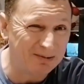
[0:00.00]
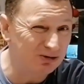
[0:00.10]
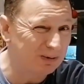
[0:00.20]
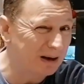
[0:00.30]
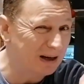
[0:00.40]
I
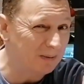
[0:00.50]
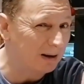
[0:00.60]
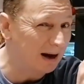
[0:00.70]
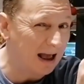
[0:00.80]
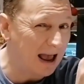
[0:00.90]
must have been
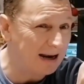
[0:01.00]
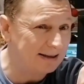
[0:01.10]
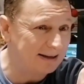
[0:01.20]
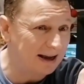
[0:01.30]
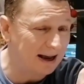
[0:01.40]
about
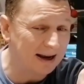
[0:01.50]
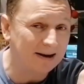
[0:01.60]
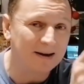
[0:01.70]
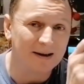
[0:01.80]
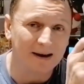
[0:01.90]
8 or 9,